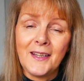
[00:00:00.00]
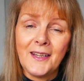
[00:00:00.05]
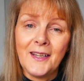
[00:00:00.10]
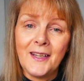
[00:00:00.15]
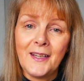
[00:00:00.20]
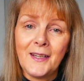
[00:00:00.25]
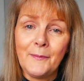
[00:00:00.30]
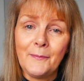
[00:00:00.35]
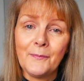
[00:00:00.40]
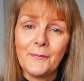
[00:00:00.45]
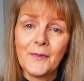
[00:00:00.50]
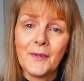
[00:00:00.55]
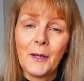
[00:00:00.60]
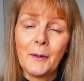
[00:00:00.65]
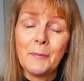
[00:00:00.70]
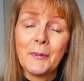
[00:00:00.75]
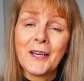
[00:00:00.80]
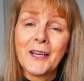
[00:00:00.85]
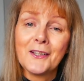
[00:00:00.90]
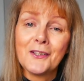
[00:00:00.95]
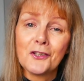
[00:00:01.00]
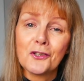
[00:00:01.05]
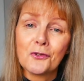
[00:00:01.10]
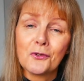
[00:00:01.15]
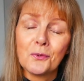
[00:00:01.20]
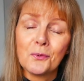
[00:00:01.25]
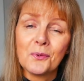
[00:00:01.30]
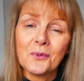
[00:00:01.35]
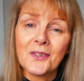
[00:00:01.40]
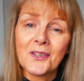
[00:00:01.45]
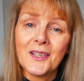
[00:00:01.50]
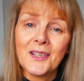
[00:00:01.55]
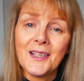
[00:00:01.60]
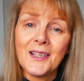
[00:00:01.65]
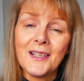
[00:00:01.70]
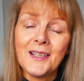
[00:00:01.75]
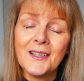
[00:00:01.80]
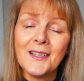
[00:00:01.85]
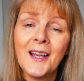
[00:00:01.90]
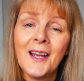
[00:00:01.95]
a beginner's
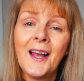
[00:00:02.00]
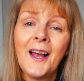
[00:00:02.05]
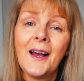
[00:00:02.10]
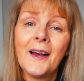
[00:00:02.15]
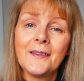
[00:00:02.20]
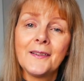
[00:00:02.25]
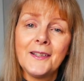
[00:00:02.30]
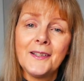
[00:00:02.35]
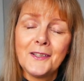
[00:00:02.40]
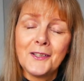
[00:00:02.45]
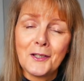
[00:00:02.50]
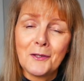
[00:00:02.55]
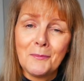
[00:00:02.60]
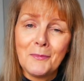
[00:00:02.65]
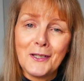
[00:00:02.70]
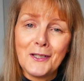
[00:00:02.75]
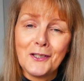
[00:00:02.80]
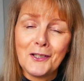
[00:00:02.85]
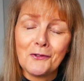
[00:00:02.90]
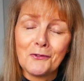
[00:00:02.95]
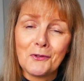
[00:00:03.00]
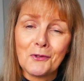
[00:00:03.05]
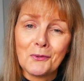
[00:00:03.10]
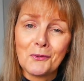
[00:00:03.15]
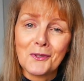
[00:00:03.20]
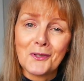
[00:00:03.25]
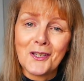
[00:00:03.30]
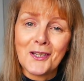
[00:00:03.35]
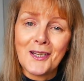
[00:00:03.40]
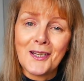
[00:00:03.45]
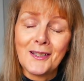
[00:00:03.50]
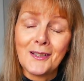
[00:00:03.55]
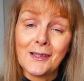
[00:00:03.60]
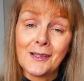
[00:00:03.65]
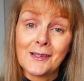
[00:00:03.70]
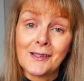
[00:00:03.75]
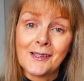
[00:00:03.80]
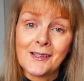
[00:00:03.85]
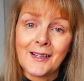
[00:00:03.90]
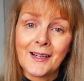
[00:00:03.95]
routine, an intermediate routine
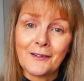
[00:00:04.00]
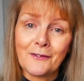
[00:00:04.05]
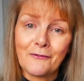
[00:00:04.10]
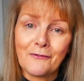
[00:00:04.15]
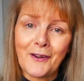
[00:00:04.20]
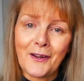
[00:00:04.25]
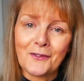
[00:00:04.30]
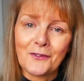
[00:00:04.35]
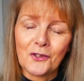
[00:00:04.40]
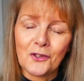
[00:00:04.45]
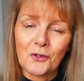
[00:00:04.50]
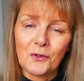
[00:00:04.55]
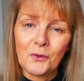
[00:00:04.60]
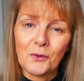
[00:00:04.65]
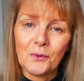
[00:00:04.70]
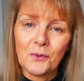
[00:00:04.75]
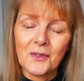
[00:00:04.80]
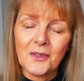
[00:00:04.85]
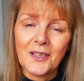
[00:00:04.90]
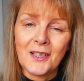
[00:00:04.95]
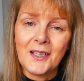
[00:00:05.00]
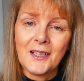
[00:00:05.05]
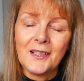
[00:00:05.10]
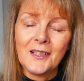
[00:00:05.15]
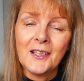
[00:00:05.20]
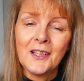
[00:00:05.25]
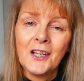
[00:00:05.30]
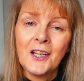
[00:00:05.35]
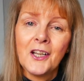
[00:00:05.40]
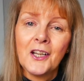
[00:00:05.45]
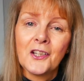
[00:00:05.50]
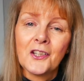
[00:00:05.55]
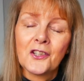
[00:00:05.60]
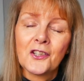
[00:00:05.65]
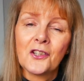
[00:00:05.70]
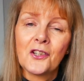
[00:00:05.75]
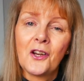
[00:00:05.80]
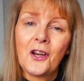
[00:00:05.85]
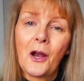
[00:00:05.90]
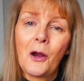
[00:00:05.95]
and an advanced routine.
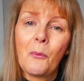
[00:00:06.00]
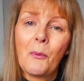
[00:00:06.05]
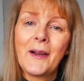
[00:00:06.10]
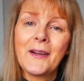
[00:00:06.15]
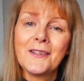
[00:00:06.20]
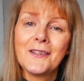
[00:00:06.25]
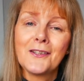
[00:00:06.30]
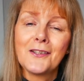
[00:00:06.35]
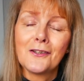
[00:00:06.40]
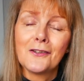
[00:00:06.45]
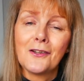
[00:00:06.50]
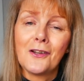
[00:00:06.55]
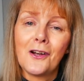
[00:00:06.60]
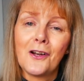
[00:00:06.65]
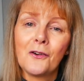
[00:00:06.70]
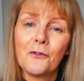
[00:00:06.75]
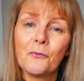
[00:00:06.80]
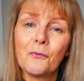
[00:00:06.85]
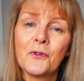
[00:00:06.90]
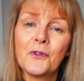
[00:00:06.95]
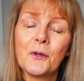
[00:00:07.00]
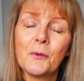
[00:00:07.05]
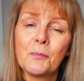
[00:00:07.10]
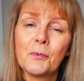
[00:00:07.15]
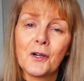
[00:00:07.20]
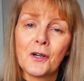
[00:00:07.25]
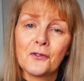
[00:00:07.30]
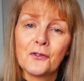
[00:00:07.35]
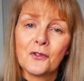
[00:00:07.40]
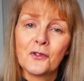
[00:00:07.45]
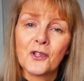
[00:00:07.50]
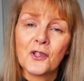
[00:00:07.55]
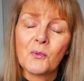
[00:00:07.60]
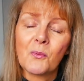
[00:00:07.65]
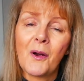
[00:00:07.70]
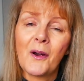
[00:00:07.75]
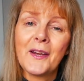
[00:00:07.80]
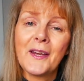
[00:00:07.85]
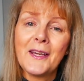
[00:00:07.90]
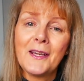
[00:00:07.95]
So I went along with the products
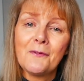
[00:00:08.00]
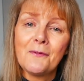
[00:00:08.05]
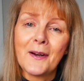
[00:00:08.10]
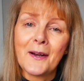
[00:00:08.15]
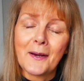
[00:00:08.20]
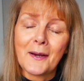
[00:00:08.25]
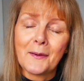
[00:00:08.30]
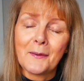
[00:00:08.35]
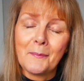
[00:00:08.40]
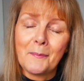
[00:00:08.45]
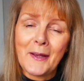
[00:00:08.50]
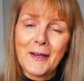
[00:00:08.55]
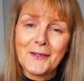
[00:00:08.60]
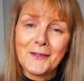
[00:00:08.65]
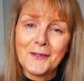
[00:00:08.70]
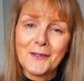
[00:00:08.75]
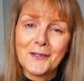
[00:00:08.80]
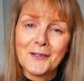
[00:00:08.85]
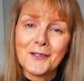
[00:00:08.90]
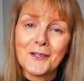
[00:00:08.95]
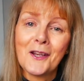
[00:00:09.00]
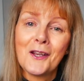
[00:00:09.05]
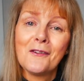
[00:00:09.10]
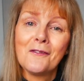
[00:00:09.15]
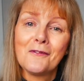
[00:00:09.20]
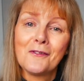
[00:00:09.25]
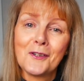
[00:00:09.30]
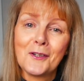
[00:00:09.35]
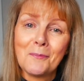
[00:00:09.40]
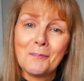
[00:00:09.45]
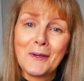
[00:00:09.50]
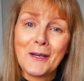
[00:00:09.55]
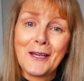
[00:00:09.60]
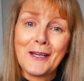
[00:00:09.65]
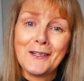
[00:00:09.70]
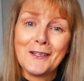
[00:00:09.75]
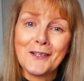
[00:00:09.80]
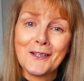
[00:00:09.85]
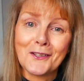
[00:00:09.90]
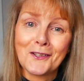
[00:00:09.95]
what he recommended for a
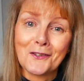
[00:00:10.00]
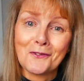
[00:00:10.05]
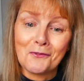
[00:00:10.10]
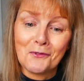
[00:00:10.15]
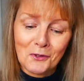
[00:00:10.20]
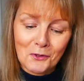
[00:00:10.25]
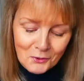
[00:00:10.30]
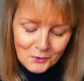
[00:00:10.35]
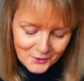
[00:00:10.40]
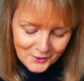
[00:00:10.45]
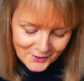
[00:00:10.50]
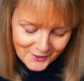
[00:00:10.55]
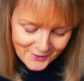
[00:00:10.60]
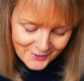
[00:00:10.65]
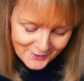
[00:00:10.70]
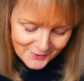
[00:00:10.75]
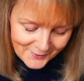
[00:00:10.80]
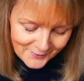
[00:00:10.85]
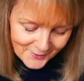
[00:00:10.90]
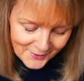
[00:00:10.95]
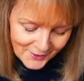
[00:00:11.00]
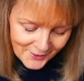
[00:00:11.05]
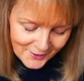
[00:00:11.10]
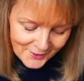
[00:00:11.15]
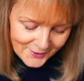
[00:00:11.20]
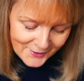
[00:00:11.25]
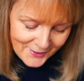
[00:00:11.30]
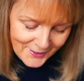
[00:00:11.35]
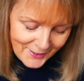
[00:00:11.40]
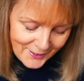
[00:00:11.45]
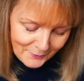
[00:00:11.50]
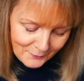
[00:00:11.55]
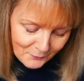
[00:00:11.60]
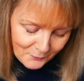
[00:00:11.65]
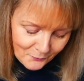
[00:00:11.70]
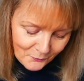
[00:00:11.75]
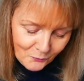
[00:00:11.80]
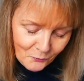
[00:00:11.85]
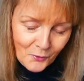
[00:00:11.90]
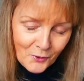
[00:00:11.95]
beginner's routine. Now,
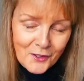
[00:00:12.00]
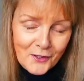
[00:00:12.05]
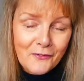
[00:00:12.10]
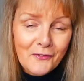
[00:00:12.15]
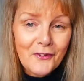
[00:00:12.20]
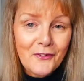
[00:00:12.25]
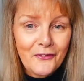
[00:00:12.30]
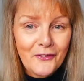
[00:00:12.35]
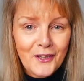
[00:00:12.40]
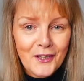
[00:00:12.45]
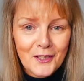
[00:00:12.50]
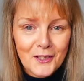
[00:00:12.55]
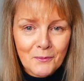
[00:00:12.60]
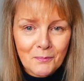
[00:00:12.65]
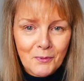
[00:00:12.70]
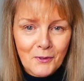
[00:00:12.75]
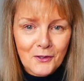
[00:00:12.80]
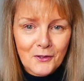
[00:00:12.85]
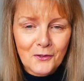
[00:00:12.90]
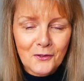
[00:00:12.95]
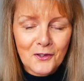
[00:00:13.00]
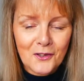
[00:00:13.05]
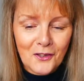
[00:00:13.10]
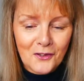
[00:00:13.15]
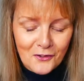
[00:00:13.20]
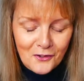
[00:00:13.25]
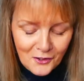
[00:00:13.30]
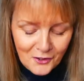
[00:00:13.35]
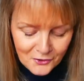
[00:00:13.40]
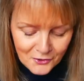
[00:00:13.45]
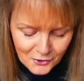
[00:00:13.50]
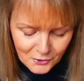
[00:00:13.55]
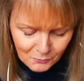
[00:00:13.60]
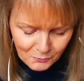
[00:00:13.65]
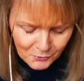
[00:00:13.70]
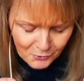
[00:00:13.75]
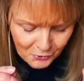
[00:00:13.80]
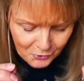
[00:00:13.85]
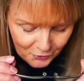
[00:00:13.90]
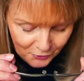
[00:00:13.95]
one of the first products I thought I
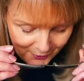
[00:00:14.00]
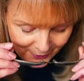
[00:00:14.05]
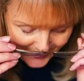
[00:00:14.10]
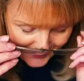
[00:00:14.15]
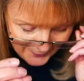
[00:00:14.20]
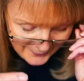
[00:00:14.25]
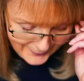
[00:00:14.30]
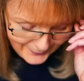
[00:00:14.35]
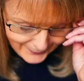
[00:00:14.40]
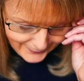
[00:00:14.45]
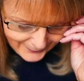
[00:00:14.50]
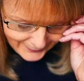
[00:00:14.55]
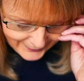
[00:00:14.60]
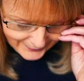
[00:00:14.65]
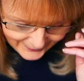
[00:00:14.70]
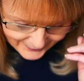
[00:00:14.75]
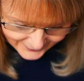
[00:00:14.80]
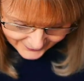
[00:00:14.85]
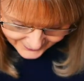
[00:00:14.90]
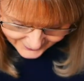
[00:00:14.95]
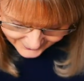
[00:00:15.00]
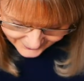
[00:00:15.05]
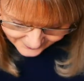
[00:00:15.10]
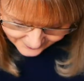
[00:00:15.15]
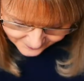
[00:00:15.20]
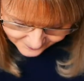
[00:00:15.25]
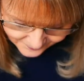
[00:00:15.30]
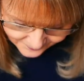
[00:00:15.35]
would try is